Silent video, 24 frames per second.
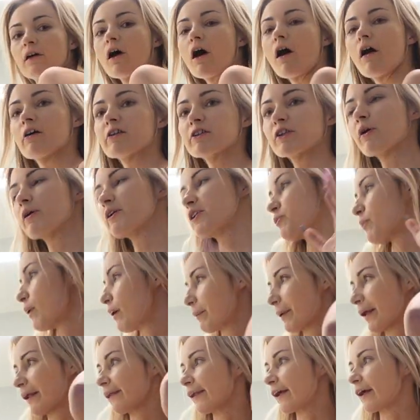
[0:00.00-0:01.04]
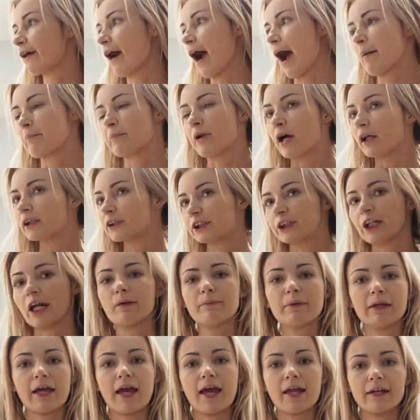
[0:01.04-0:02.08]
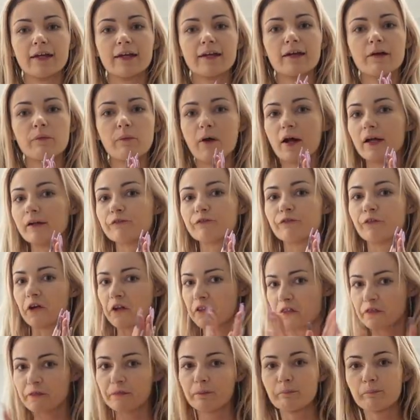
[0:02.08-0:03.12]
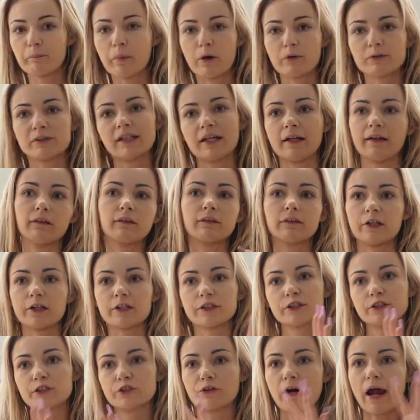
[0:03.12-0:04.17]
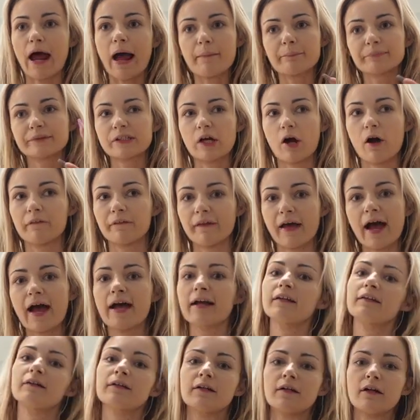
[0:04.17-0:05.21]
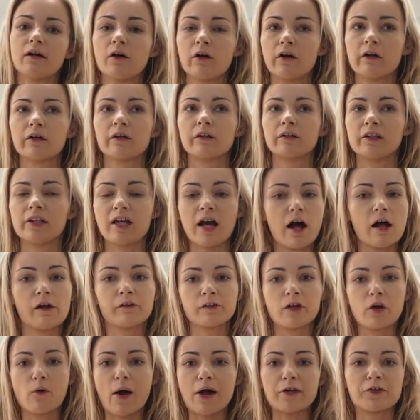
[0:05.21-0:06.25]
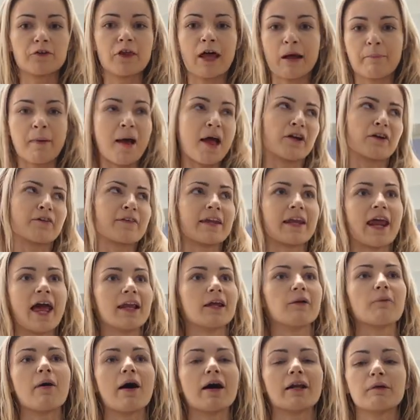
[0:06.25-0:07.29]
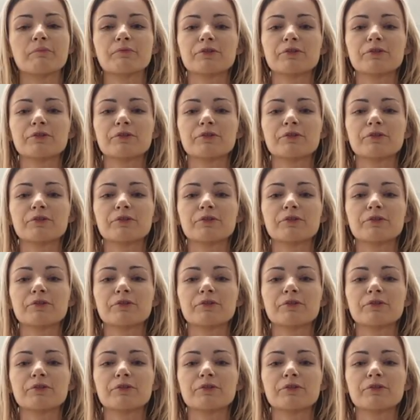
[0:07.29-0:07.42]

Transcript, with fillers: Also, I just want to be clear, I'm not shaming anyone for posting thirst traps online. Y'all know I do that better than anyone.